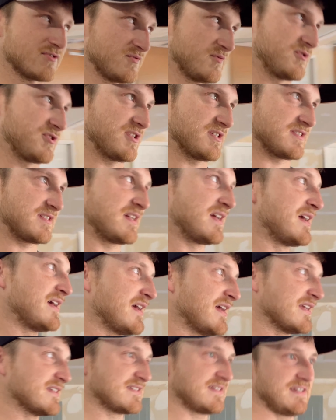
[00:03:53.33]
would just
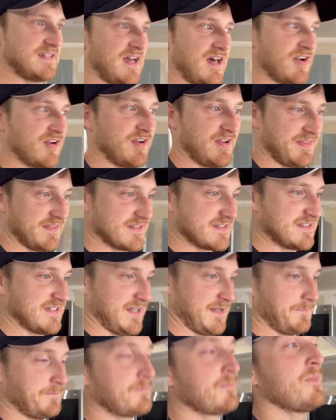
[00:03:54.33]
sit underneath the
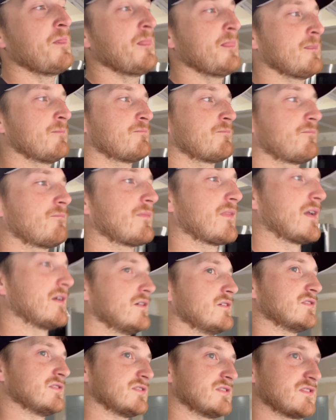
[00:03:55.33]
seat.
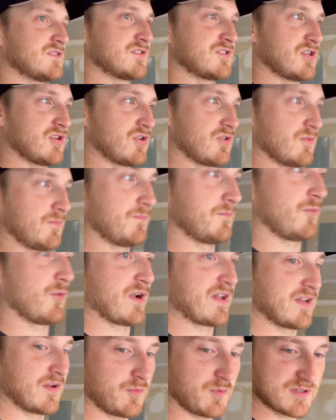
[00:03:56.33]
So what I
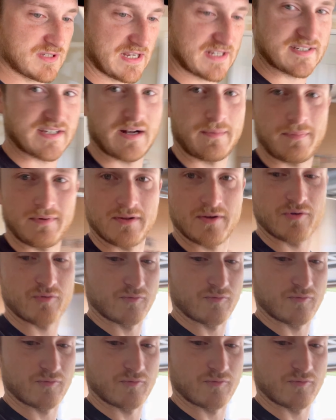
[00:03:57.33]
did was I set up a little